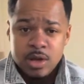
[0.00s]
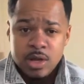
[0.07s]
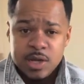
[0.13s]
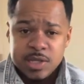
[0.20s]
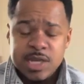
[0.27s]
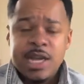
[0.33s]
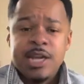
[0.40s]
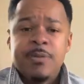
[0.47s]

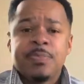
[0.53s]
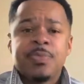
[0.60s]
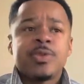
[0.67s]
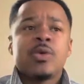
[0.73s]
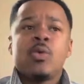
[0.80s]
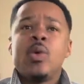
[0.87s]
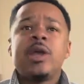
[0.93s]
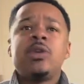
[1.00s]
See,
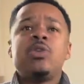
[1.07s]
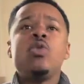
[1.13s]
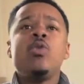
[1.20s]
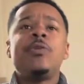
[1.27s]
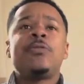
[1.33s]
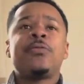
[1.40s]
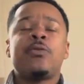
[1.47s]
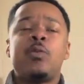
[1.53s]
when
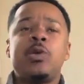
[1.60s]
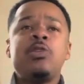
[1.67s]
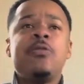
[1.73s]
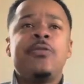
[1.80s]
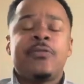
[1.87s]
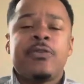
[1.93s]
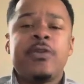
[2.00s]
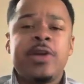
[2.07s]
you when you
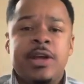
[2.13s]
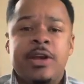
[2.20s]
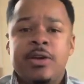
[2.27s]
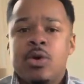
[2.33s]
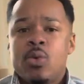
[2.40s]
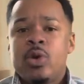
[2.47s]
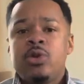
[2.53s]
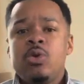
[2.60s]
free,
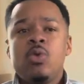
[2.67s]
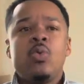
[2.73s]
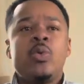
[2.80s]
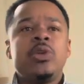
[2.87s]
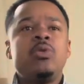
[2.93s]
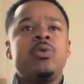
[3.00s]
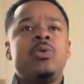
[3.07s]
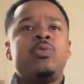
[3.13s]
when you
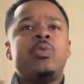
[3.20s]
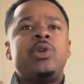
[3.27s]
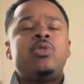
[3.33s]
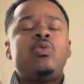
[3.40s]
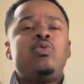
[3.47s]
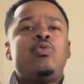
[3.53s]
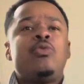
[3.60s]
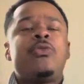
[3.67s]
when you when
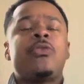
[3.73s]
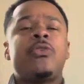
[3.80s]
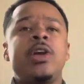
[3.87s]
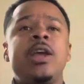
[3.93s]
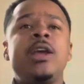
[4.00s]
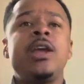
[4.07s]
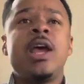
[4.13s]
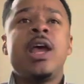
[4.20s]
you
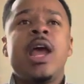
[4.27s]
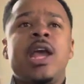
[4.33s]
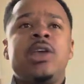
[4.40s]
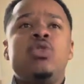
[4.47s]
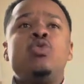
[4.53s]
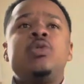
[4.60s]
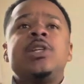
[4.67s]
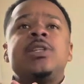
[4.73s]
free and
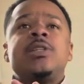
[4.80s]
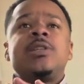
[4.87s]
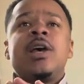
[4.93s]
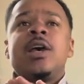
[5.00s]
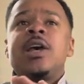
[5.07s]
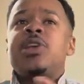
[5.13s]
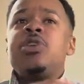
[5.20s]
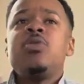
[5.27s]
you just
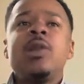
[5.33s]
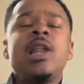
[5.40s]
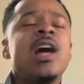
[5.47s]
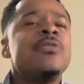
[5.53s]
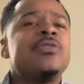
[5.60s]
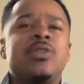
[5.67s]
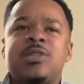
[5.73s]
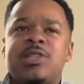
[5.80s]
you
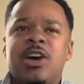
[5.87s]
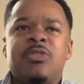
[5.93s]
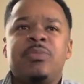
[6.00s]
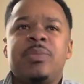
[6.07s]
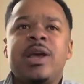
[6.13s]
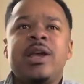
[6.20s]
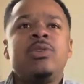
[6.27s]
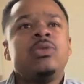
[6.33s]
love yourself,
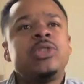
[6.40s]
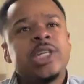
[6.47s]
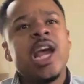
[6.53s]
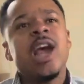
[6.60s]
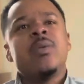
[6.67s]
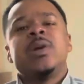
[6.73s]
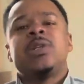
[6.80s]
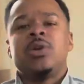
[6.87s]
man. You
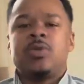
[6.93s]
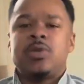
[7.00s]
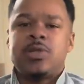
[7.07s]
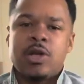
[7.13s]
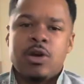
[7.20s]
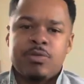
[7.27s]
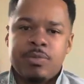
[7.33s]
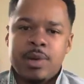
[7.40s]
cherish
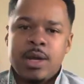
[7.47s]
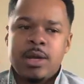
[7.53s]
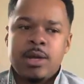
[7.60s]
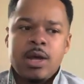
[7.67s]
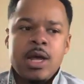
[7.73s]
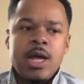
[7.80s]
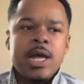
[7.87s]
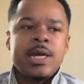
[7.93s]
yourself,
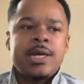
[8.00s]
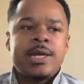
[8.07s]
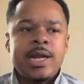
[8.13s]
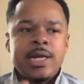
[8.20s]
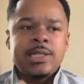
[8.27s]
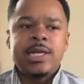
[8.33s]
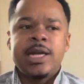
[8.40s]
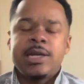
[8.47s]
man.
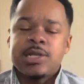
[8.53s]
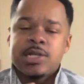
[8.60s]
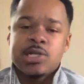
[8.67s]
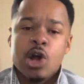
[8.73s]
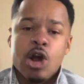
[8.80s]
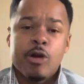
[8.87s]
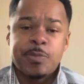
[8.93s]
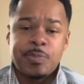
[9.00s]
This shit
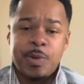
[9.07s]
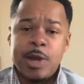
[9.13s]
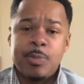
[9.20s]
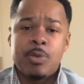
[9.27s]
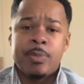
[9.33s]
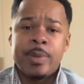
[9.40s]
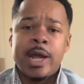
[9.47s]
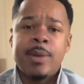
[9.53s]
disturbs
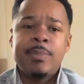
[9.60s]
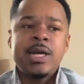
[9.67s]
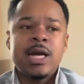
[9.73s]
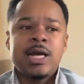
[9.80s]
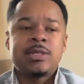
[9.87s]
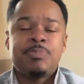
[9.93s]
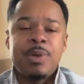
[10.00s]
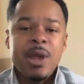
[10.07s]
people, man,
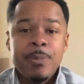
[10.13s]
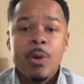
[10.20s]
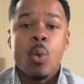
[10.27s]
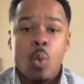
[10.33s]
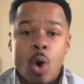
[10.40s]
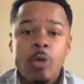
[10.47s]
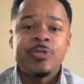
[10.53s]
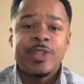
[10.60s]
because people
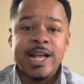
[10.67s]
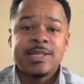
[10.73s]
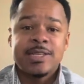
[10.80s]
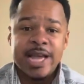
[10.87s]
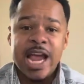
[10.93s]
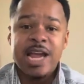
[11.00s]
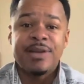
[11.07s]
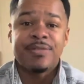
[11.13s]
want that
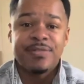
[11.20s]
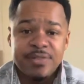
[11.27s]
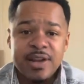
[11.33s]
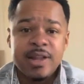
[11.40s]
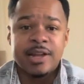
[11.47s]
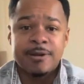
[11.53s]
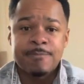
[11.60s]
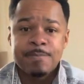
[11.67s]
same
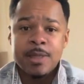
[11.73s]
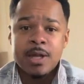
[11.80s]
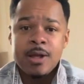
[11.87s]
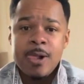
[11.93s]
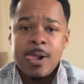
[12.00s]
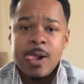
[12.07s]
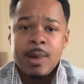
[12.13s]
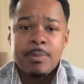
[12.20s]
feeling,
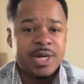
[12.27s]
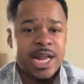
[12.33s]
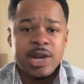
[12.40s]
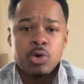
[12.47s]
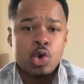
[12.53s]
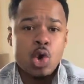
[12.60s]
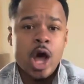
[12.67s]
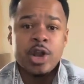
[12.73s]
but they
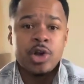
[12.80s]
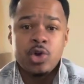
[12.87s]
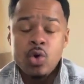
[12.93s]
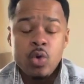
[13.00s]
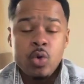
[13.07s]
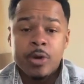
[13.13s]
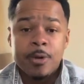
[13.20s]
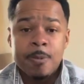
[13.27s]
don't know how to
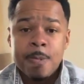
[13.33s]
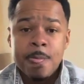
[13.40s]
do it